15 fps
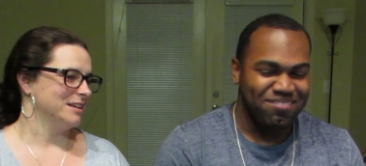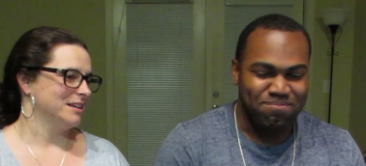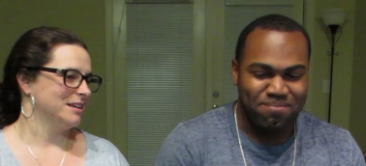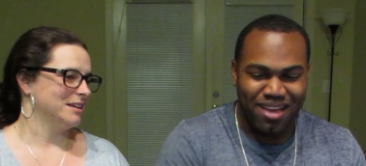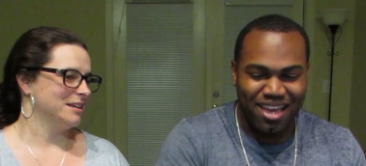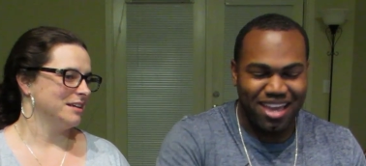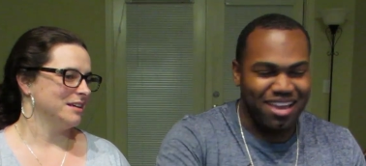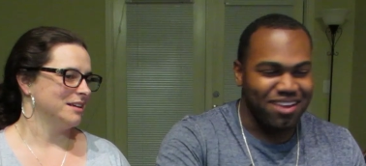
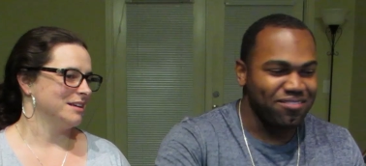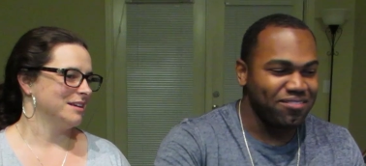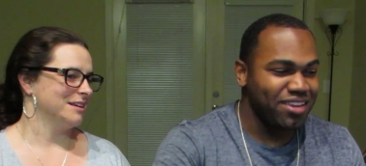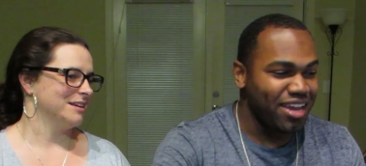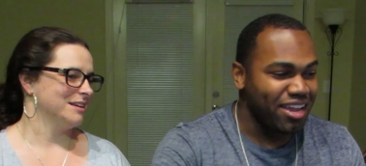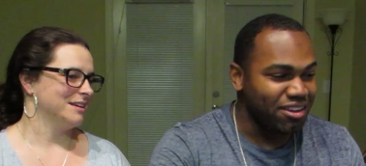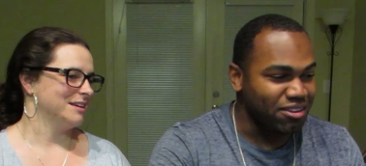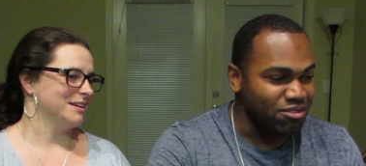Speaker 1: man, we
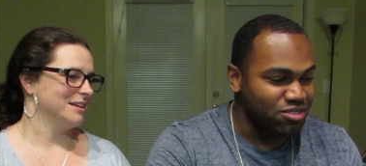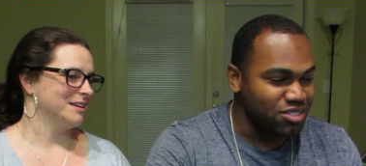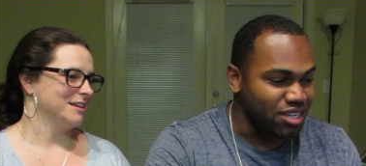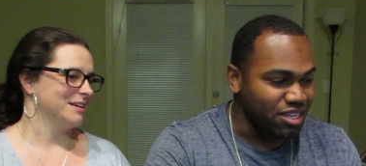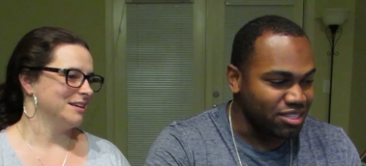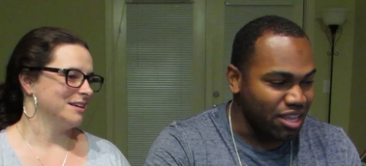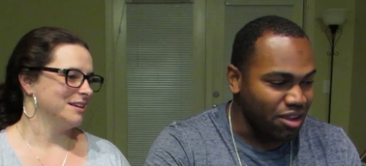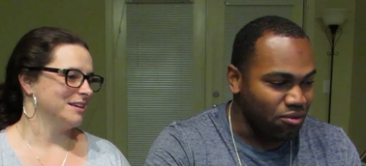gotta go check
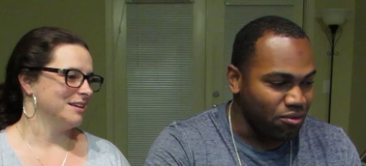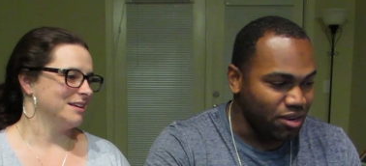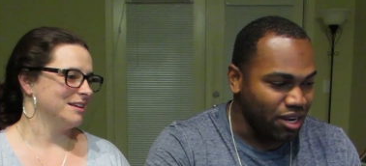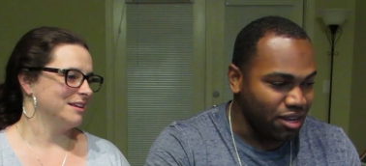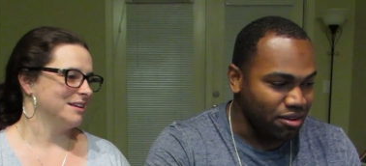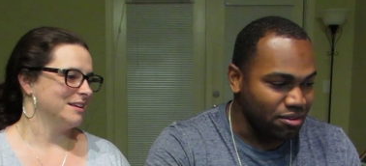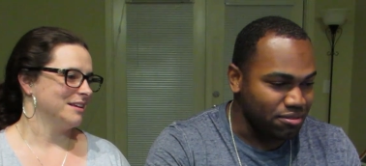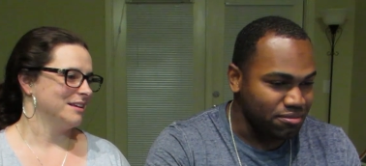that
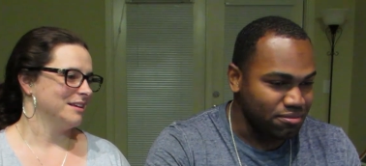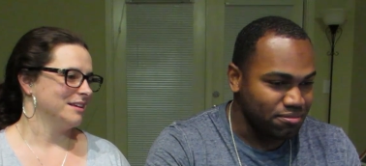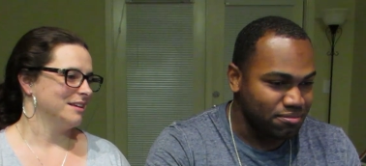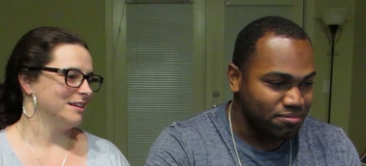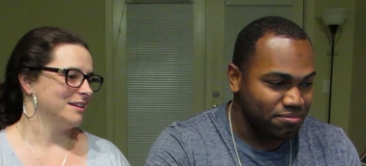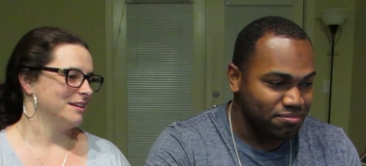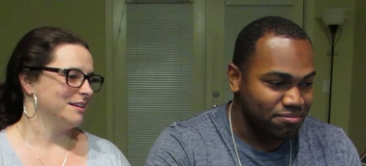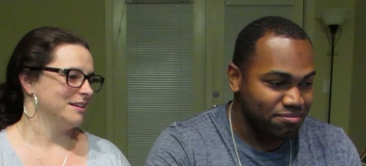
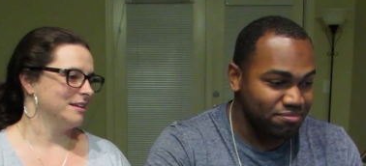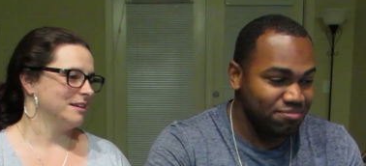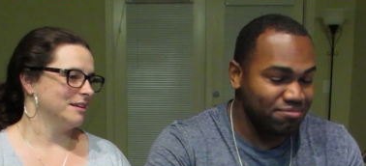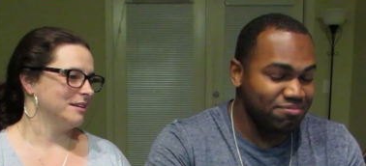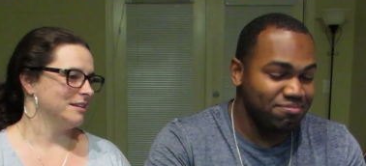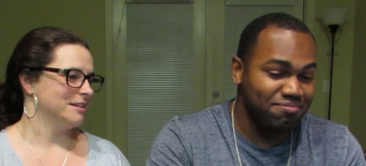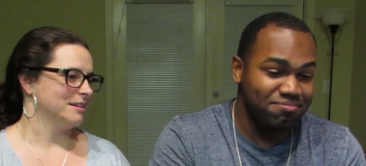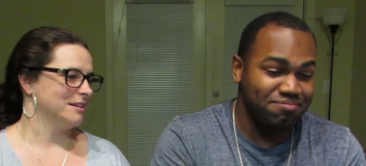
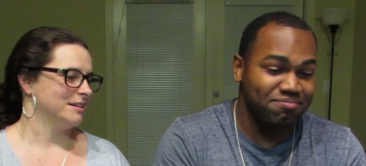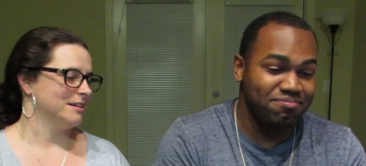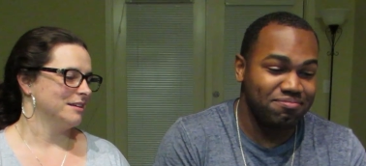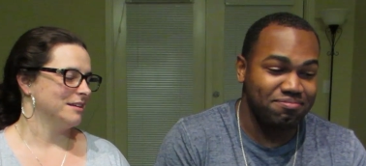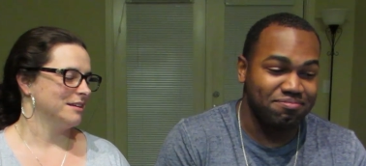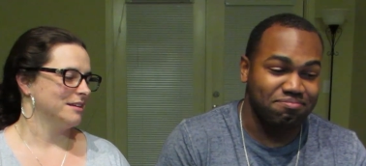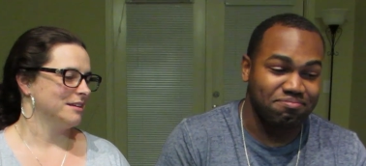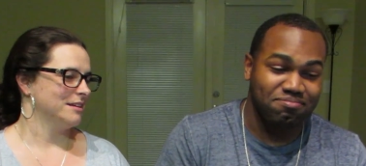
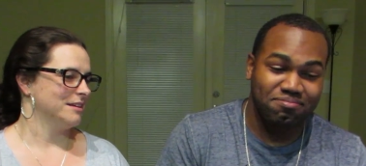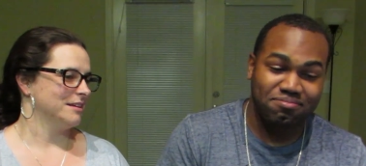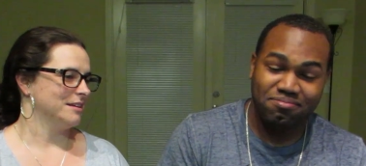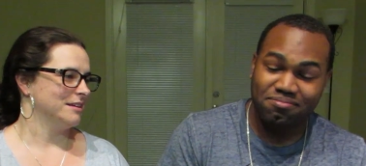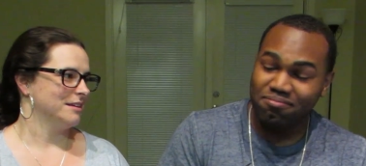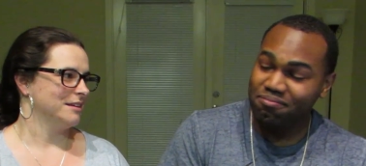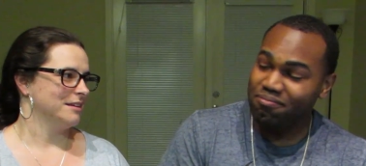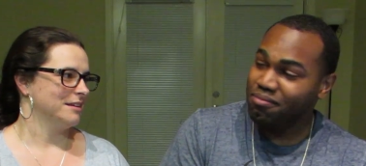one out.
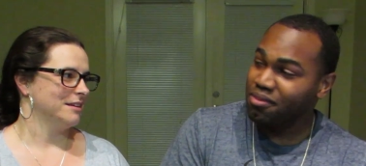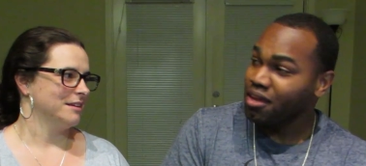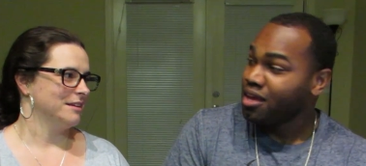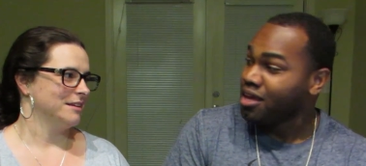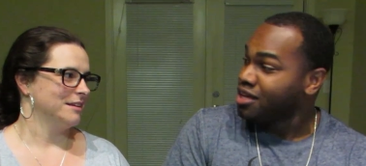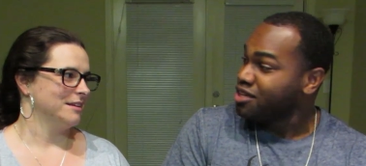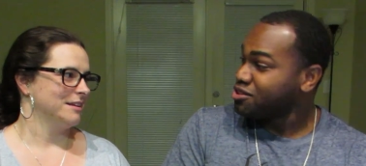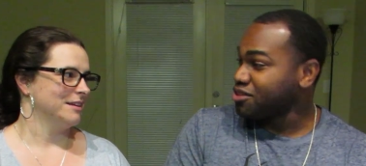
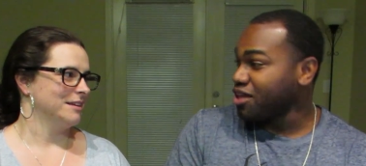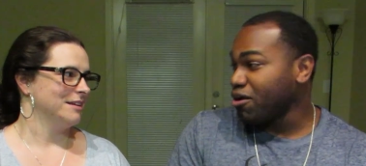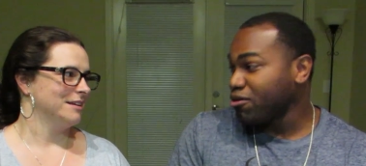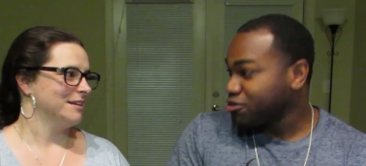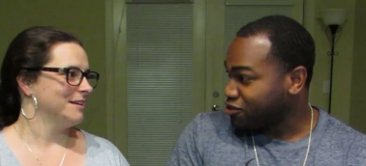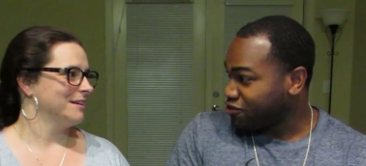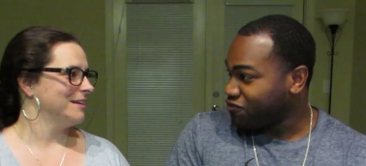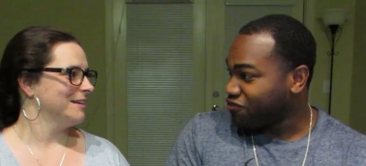So that was
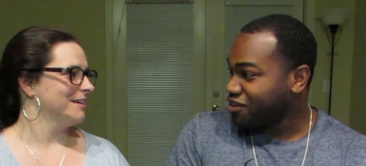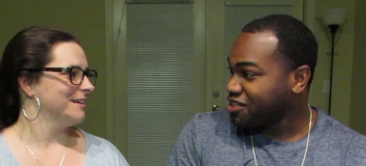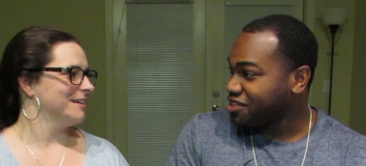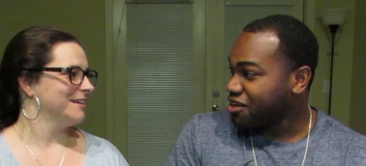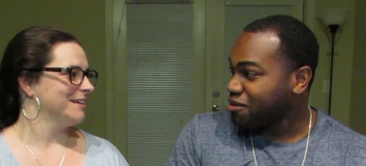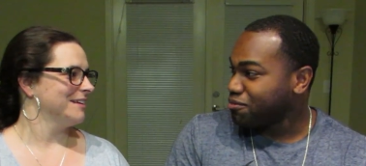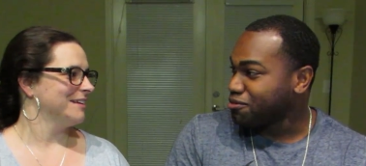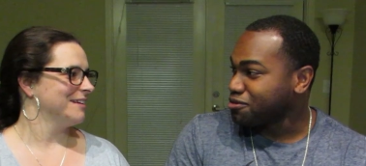your friendly
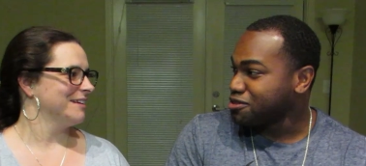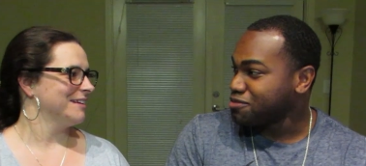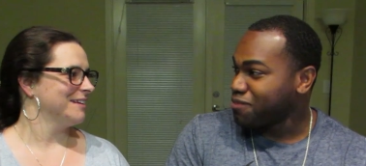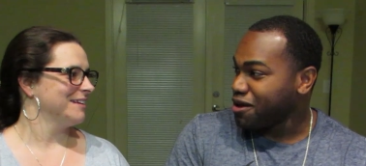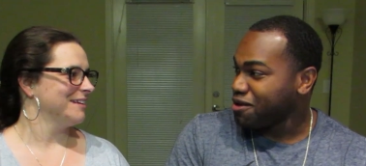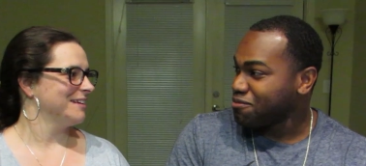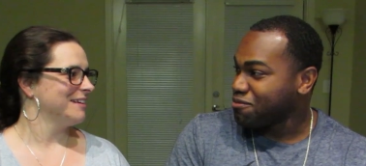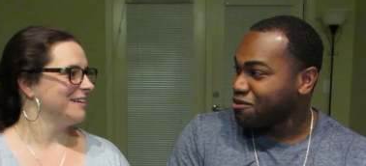neighborhood
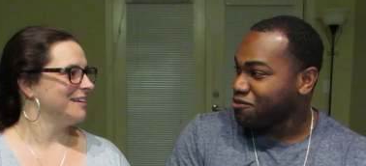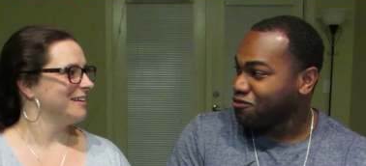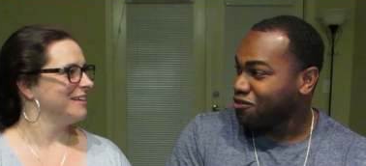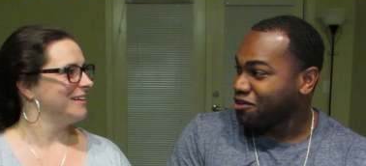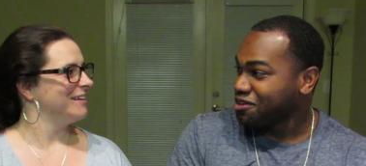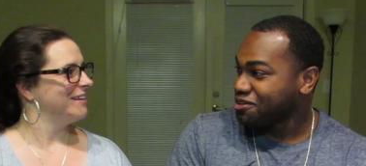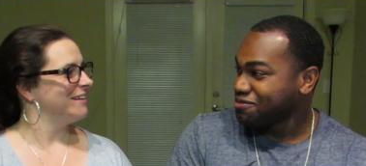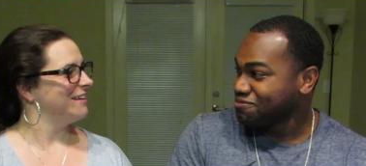Spider-Man for
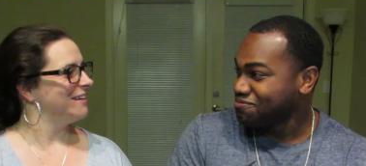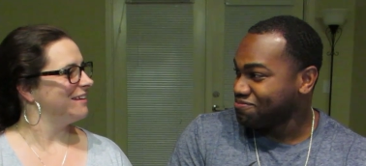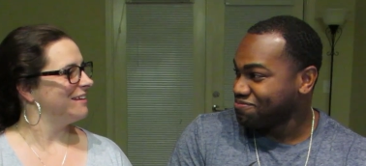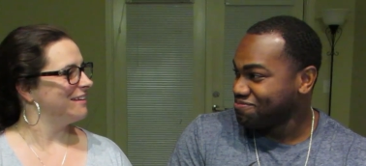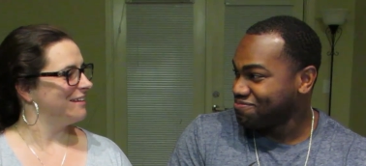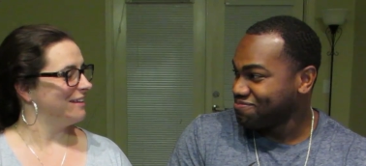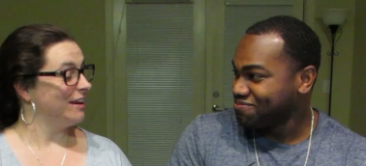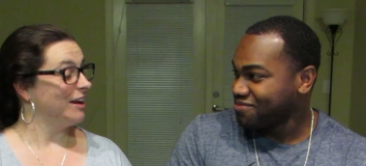you.
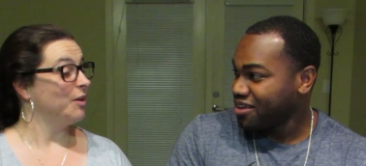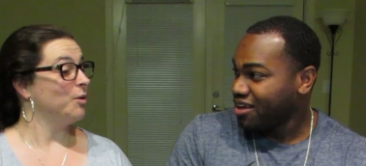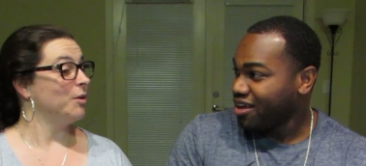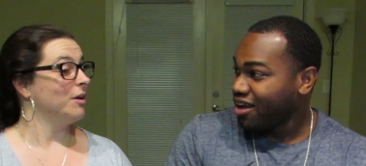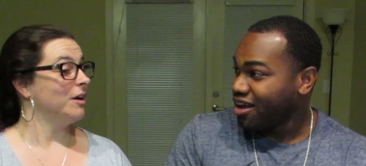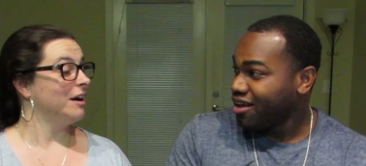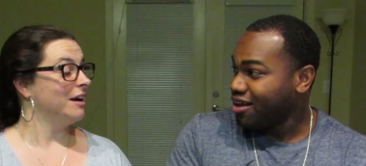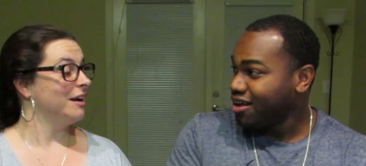
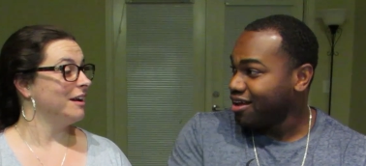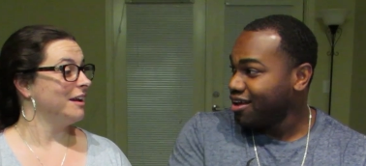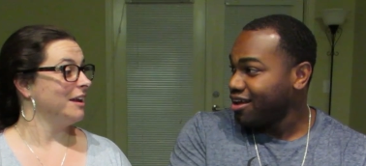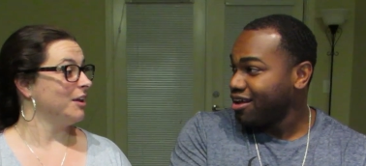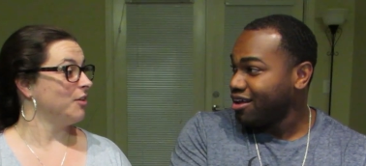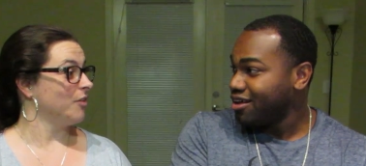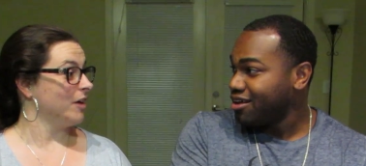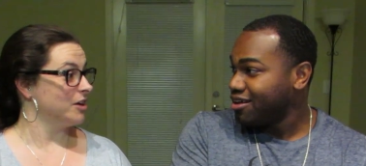He
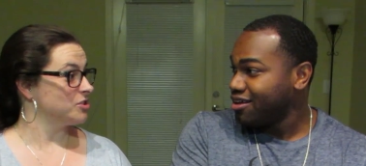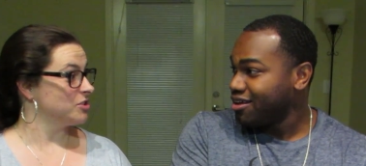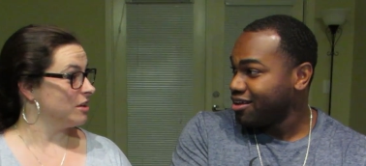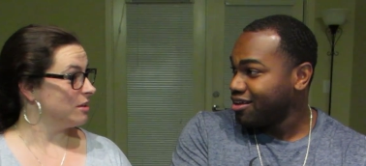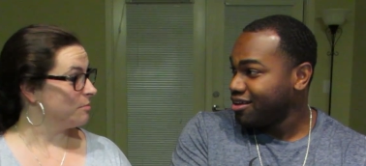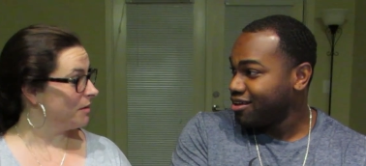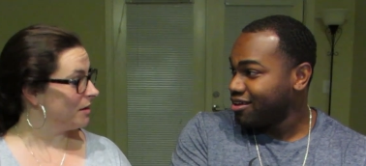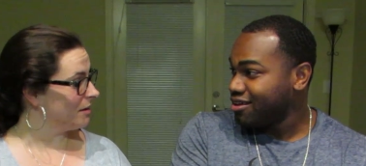crashed all the
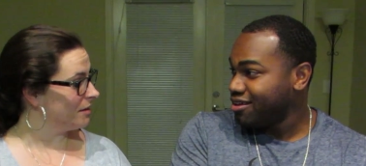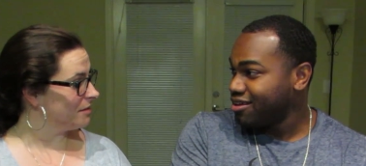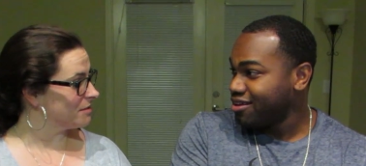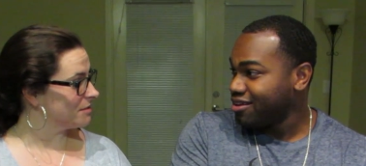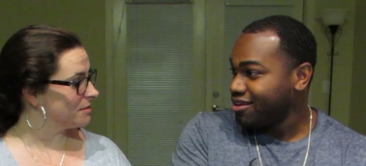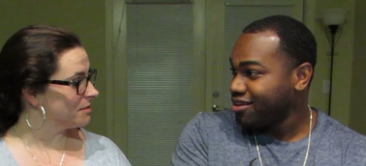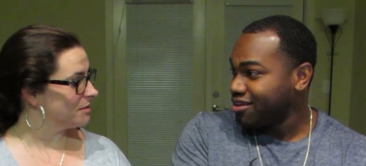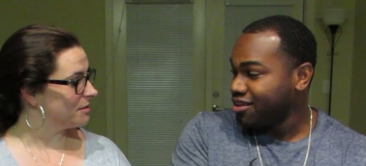parties.